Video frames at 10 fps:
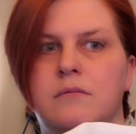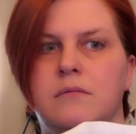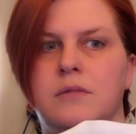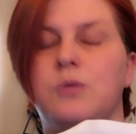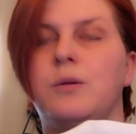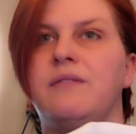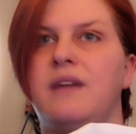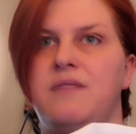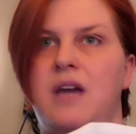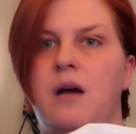
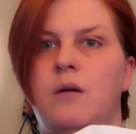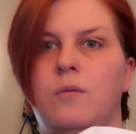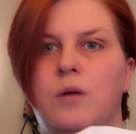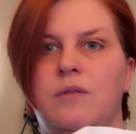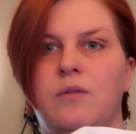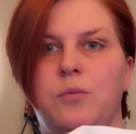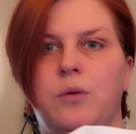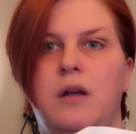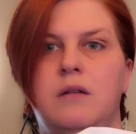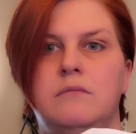25 count
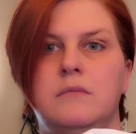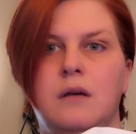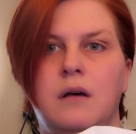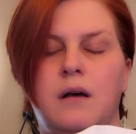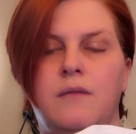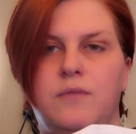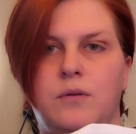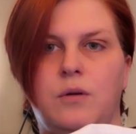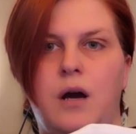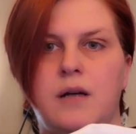1/1 full
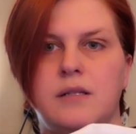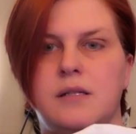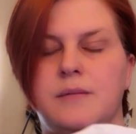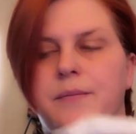cross.